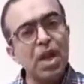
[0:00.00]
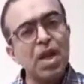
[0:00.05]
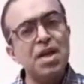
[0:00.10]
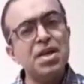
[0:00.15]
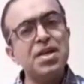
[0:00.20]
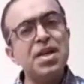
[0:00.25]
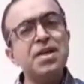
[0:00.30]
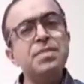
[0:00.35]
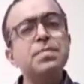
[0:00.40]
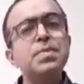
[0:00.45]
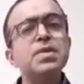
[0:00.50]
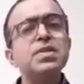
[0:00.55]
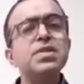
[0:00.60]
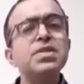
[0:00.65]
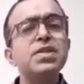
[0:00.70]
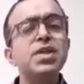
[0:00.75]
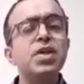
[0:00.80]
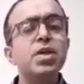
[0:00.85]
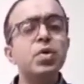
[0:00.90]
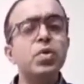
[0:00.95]

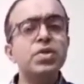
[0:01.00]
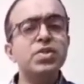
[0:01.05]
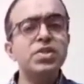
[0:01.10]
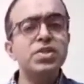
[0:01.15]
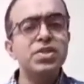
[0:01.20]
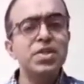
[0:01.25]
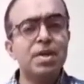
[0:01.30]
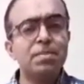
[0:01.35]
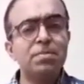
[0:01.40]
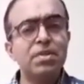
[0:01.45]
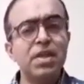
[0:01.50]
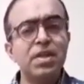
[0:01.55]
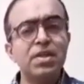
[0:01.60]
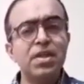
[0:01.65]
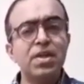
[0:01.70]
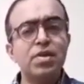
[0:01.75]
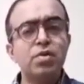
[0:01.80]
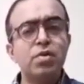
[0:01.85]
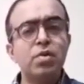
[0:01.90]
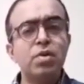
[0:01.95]
10% KOH is something
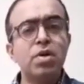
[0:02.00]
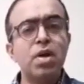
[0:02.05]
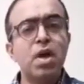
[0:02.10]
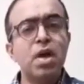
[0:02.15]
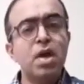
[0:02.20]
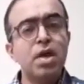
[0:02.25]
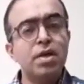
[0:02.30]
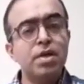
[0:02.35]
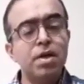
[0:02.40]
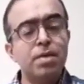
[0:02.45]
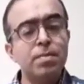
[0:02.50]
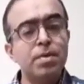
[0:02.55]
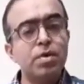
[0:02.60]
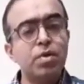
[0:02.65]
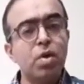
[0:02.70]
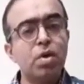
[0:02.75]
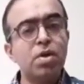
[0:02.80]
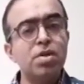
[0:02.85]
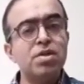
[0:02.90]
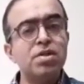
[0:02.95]
that your
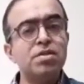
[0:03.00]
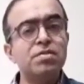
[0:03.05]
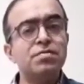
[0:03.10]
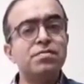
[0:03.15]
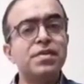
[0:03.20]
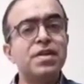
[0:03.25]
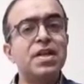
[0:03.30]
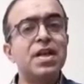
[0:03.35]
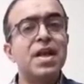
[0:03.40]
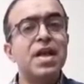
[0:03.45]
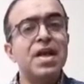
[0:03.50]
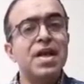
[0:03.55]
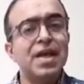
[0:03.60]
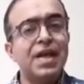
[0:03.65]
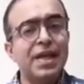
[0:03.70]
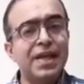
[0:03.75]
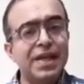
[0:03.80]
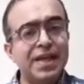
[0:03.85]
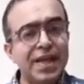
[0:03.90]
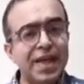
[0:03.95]
dermatologist will
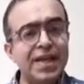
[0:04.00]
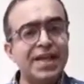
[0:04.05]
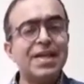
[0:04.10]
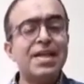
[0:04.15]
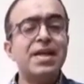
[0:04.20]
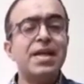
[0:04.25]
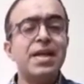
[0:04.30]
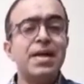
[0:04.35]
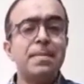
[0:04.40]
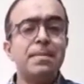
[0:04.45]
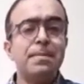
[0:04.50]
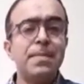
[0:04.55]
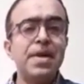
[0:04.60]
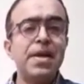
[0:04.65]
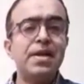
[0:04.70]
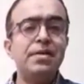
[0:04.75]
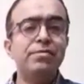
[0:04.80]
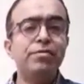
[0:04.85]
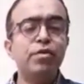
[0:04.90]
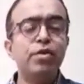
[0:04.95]
get
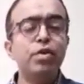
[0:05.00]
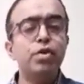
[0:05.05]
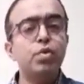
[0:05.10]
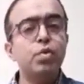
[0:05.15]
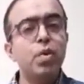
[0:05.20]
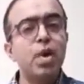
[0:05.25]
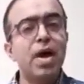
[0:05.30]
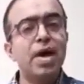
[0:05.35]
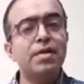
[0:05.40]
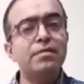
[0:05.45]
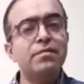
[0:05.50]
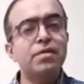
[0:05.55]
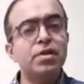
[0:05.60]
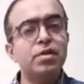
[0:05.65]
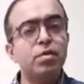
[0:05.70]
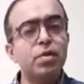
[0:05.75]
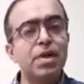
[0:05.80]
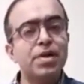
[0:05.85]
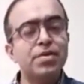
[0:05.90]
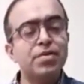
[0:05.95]
made for you and
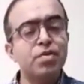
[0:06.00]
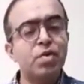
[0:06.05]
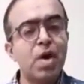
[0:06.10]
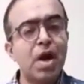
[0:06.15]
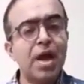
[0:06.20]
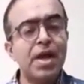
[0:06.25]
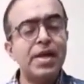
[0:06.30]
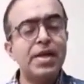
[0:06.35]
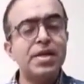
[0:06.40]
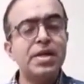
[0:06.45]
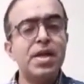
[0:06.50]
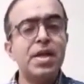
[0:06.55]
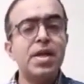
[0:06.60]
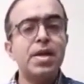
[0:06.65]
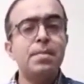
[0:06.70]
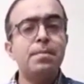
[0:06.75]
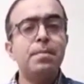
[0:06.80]
you can try it.